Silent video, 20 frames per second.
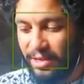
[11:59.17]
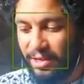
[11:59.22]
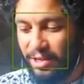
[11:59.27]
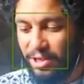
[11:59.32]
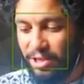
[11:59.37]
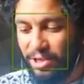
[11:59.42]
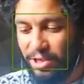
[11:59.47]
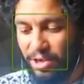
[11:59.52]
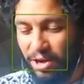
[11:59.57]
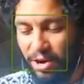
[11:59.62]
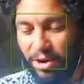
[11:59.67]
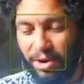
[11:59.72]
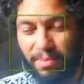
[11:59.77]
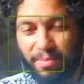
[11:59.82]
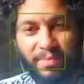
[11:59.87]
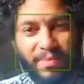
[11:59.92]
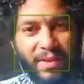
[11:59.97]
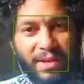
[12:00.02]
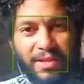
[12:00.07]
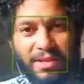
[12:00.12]
sharp.
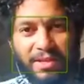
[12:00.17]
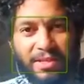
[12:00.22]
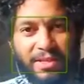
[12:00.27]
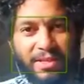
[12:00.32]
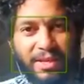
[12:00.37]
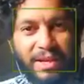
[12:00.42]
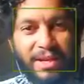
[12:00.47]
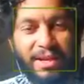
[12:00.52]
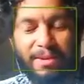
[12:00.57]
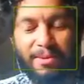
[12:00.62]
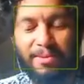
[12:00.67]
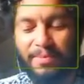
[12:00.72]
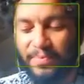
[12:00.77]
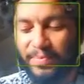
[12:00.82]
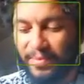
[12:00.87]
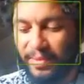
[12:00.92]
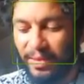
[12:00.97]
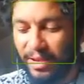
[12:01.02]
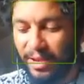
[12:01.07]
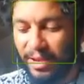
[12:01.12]
That's deep.
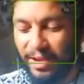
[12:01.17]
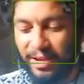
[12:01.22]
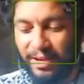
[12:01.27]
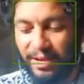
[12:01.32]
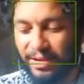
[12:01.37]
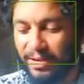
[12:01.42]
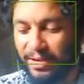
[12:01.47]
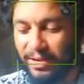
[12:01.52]
Hey,